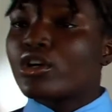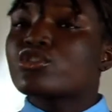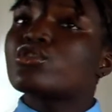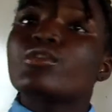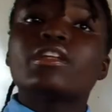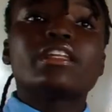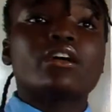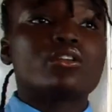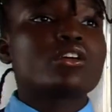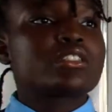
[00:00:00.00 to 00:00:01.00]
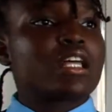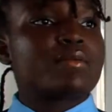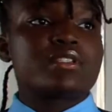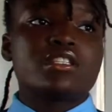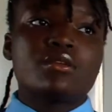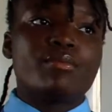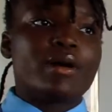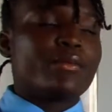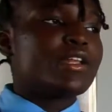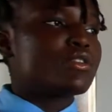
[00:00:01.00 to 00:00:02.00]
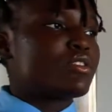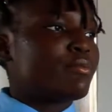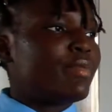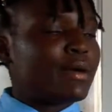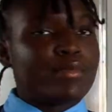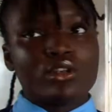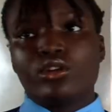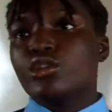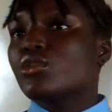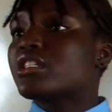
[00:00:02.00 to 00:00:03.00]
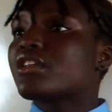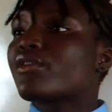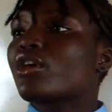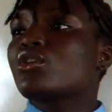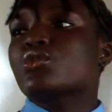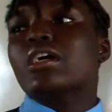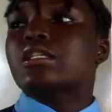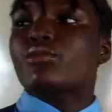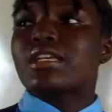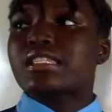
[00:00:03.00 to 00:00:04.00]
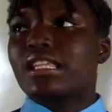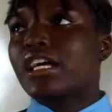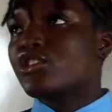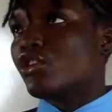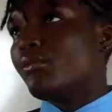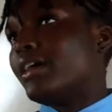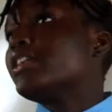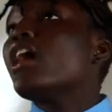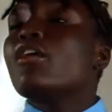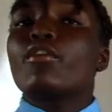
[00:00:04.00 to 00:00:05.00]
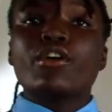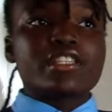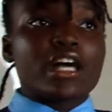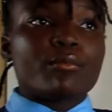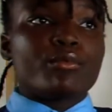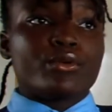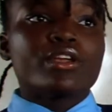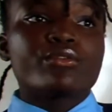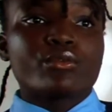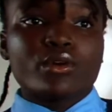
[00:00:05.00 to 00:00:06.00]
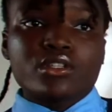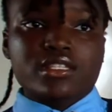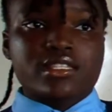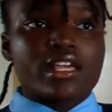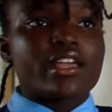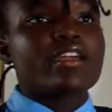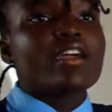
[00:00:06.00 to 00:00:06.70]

because during those times in Babylon, it was difficult to express large numbers. For example, if you want to say